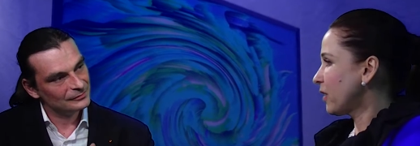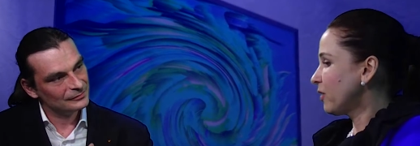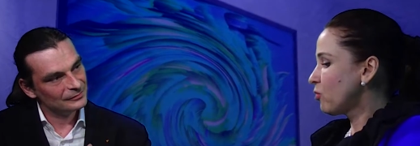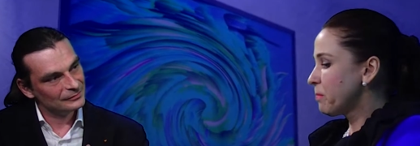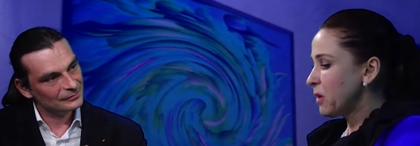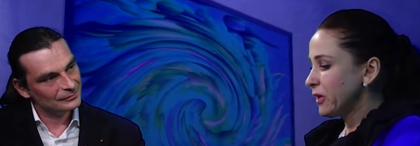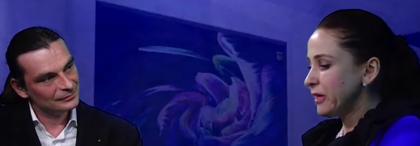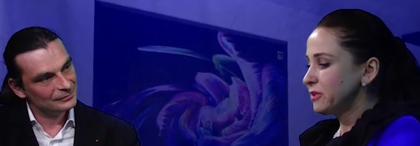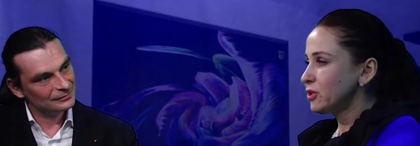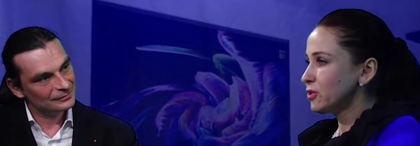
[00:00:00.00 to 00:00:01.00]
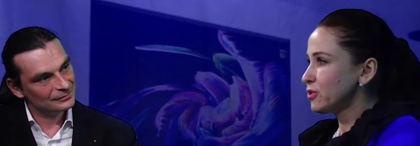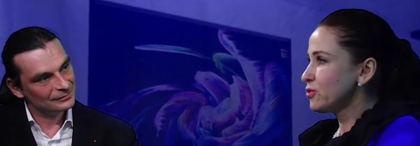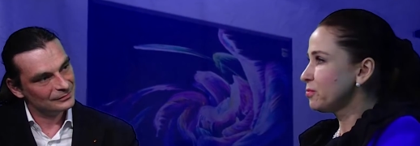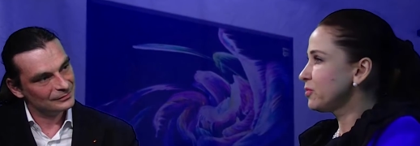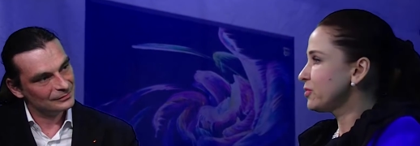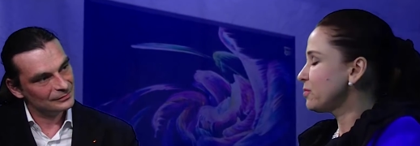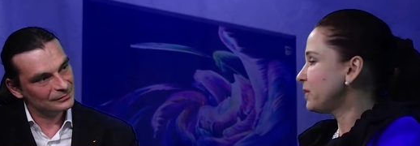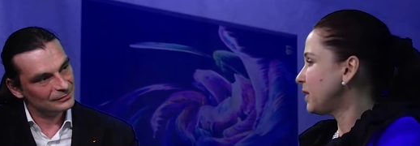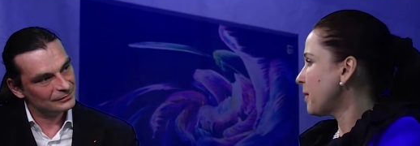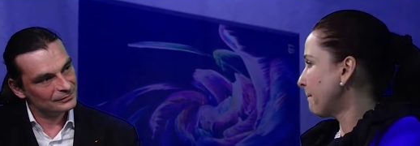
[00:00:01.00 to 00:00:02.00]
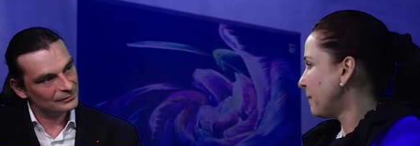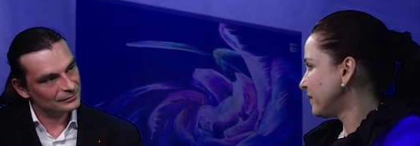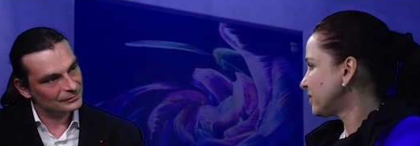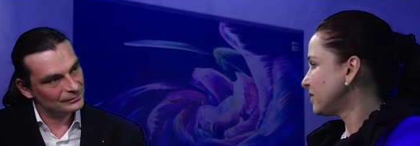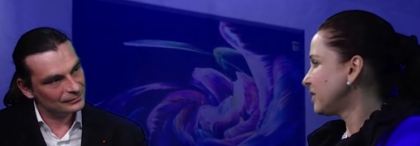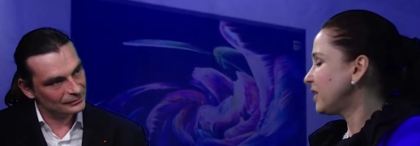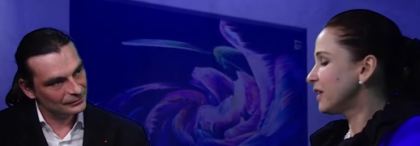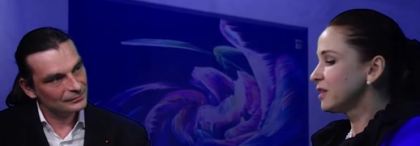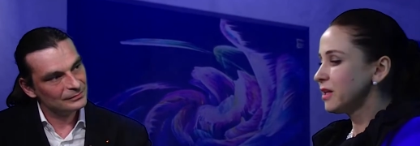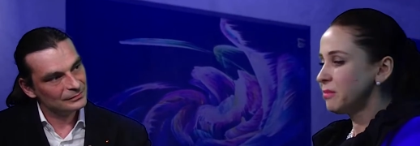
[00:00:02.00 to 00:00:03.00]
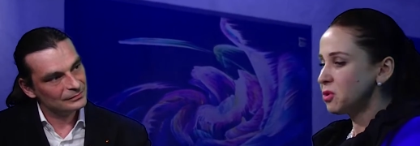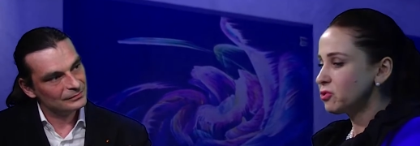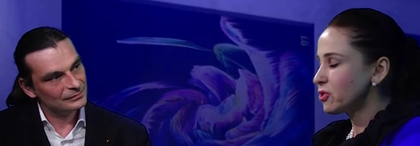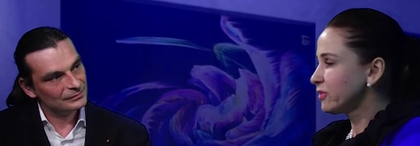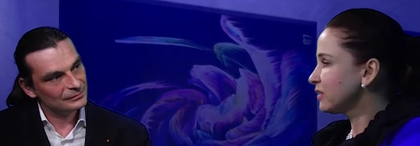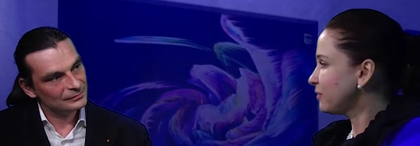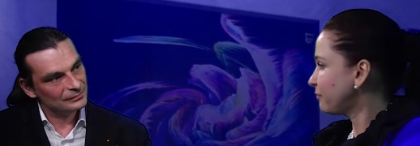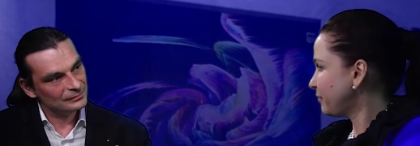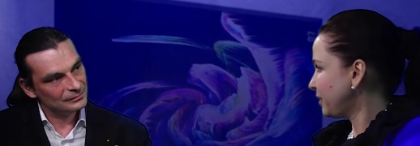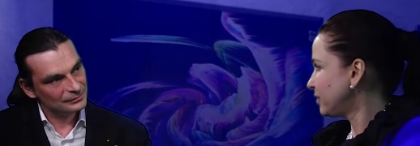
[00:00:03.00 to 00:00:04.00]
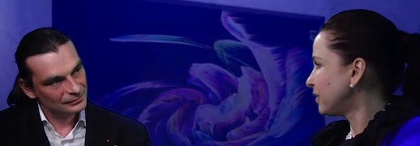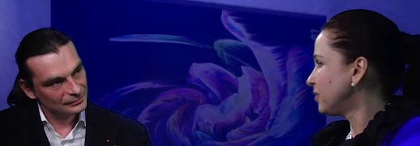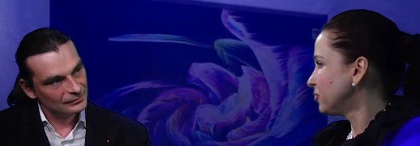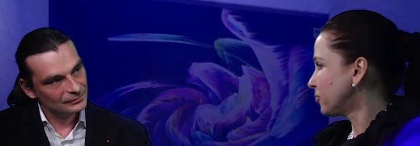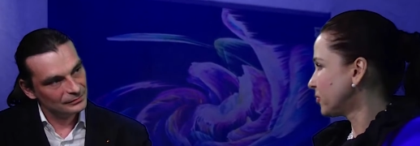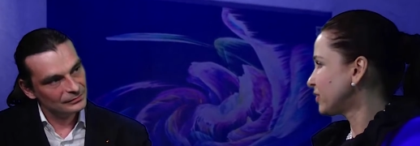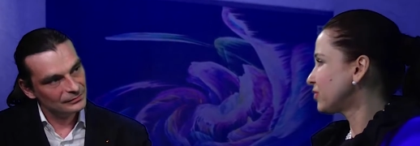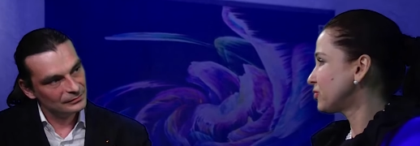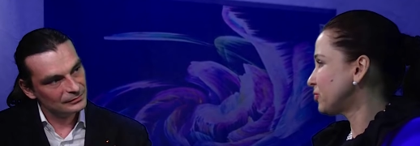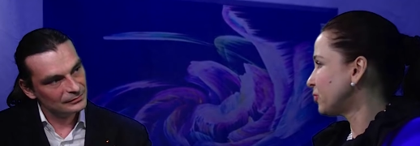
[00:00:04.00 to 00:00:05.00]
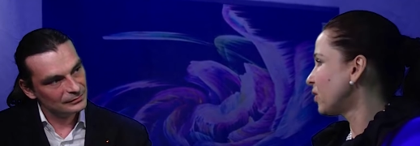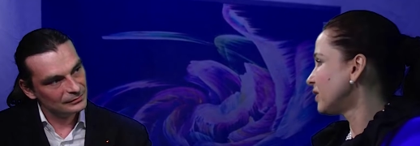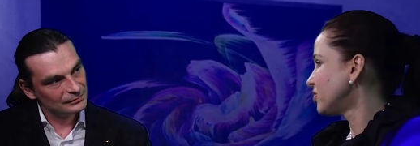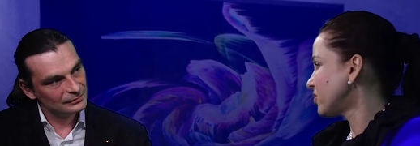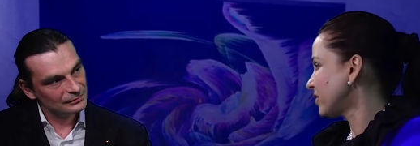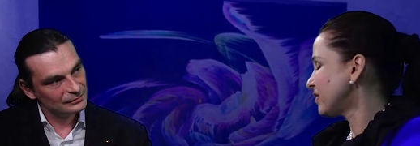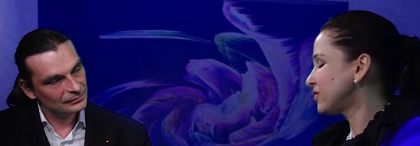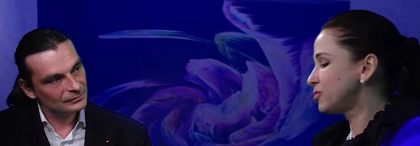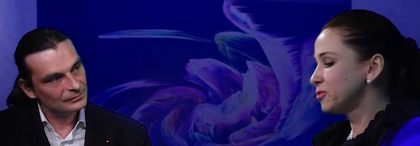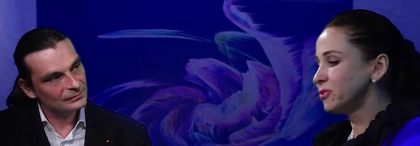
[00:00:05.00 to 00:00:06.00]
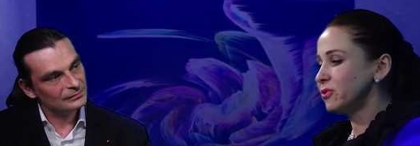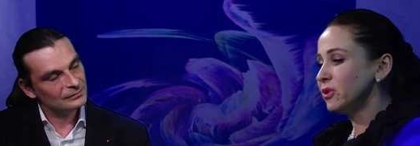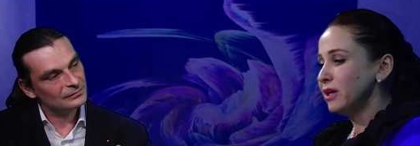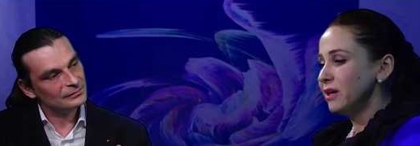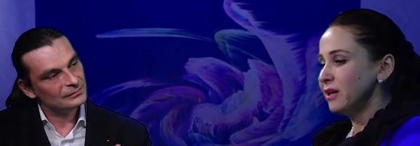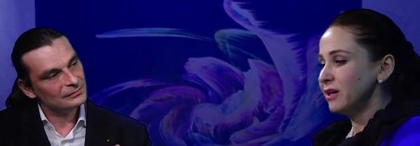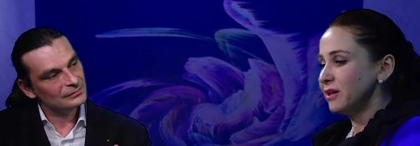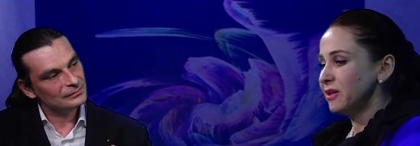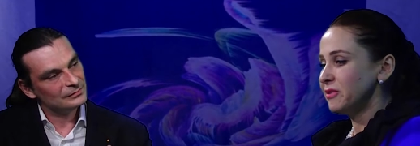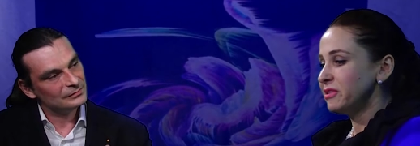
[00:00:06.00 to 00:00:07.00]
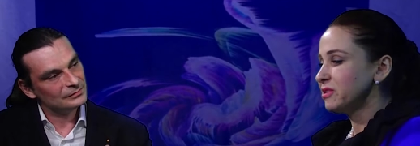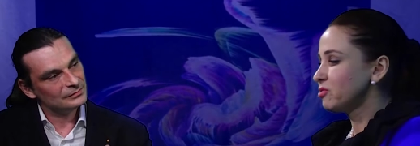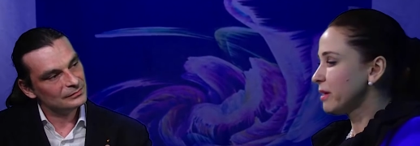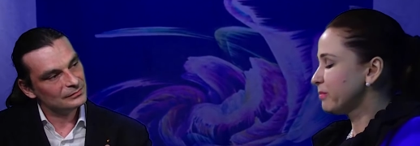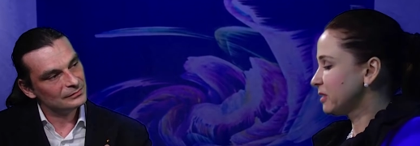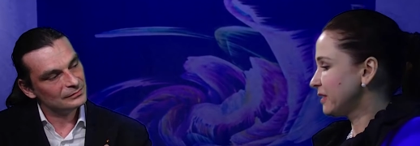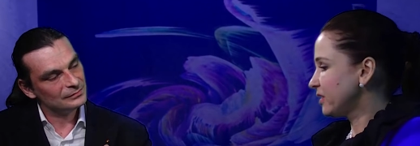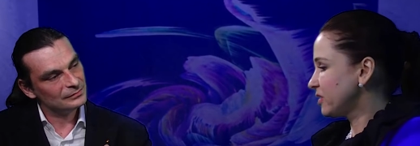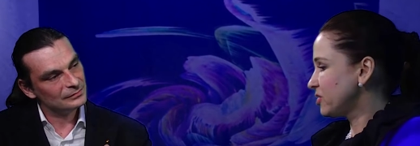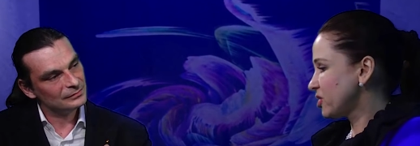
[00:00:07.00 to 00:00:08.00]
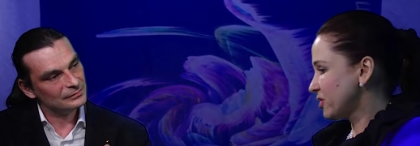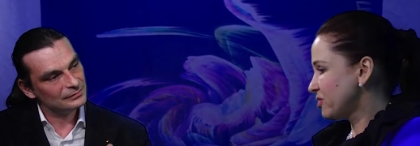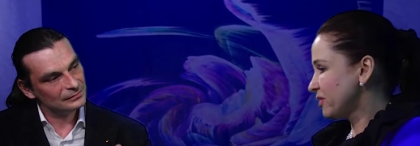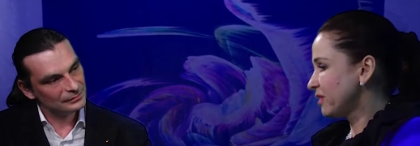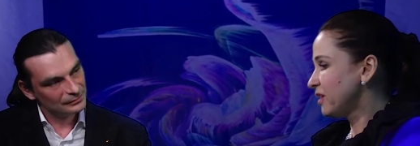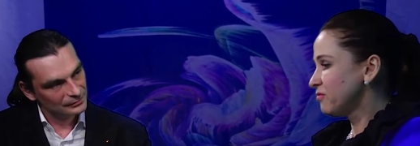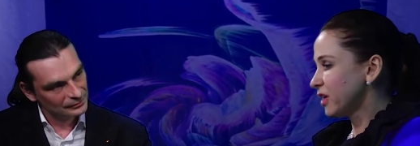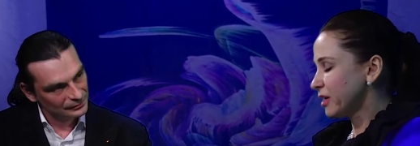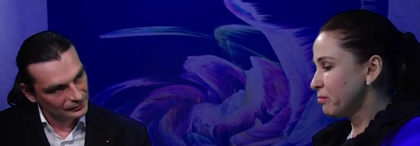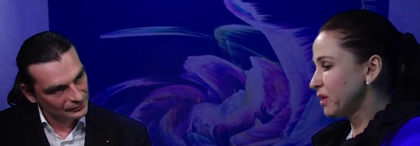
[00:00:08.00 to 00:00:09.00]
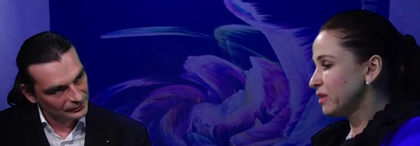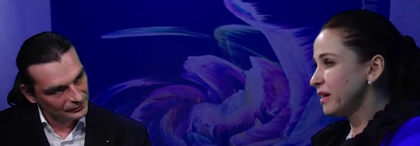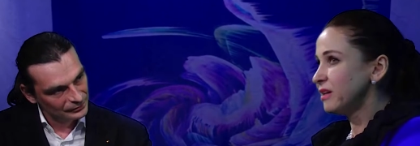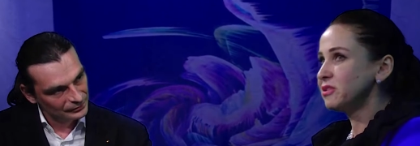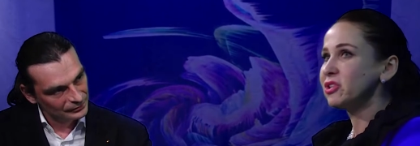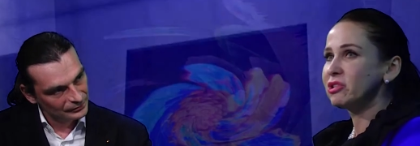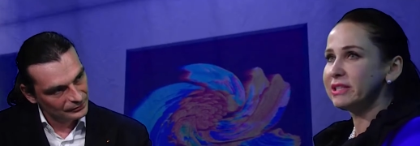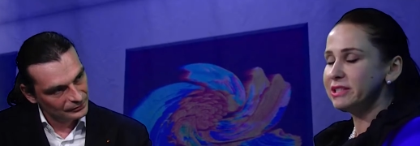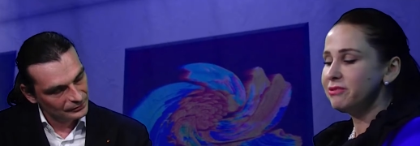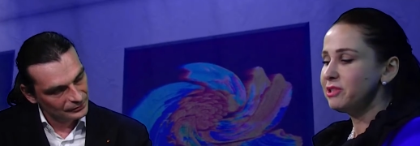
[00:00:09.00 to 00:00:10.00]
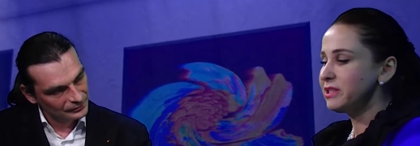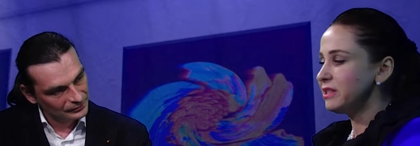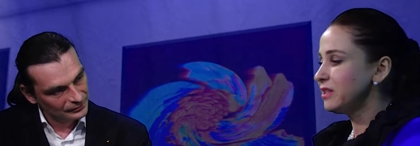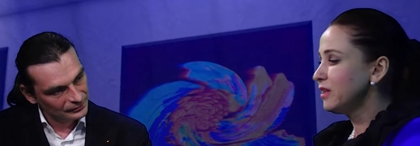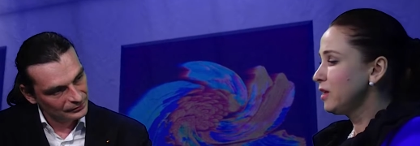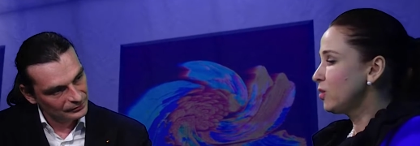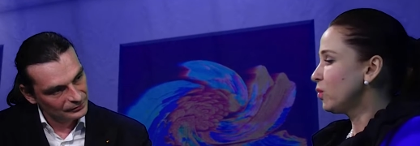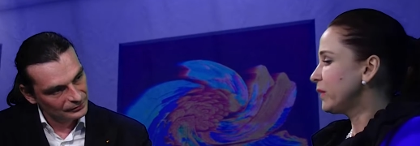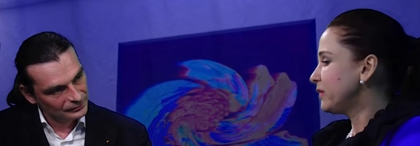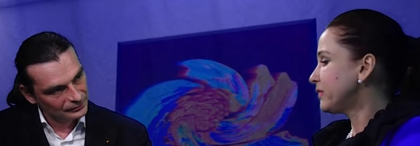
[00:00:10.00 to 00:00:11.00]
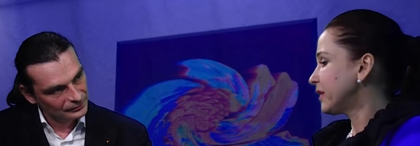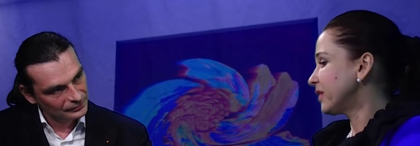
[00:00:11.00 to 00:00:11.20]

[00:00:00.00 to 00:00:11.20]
Speaker 1: our mind is supposed to be mentally and emotionally fit in order to adjust to this rapidly changing environment. And creativity, with